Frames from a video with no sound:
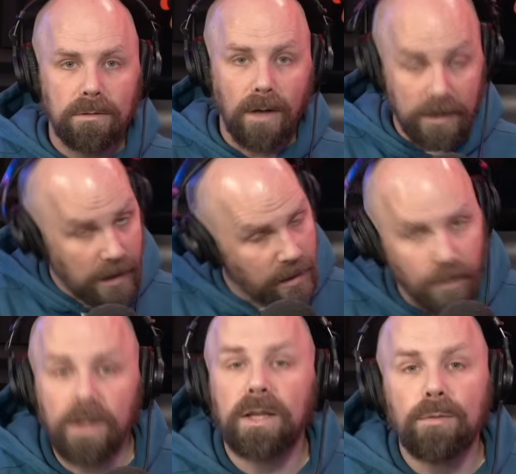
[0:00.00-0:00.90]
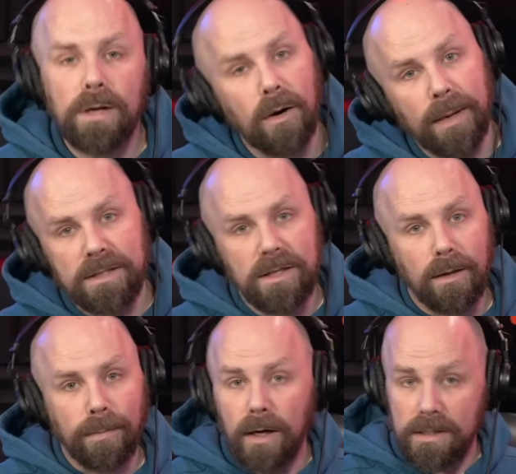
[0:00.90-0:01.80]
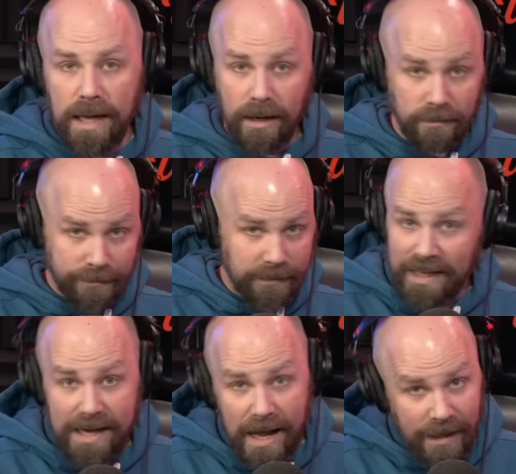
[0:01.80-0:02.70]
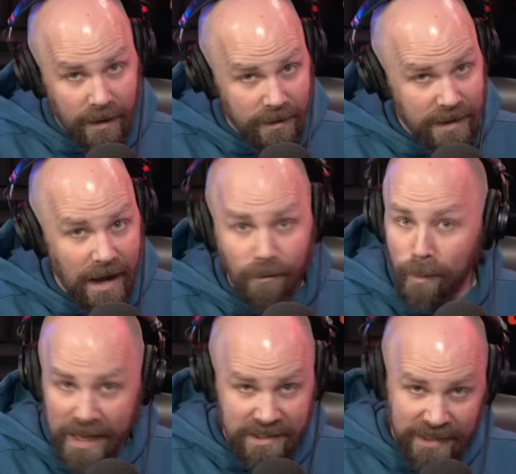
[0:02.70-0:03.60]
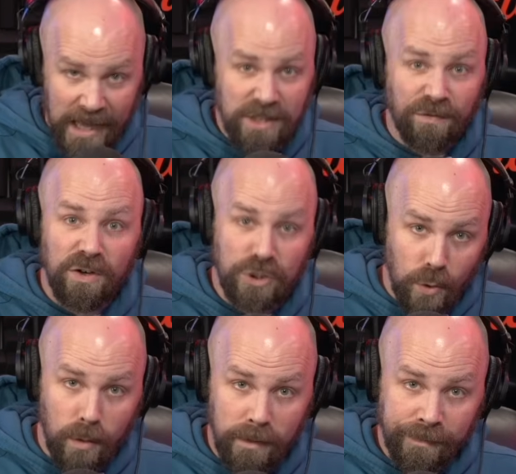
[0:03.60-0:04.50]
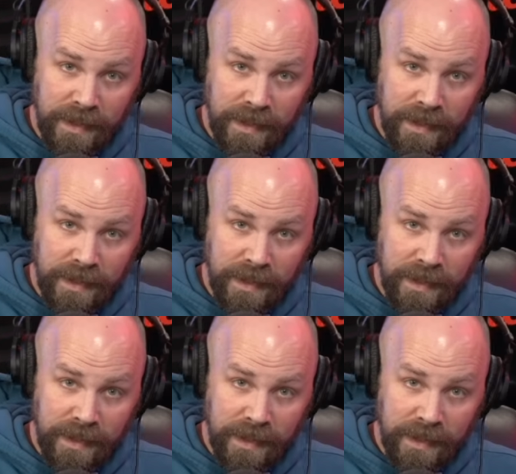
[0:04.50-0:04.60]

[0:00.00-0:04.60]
I'll tell you the one thing we know about CM Punk now. He ain't under the devil mask, that's for sure.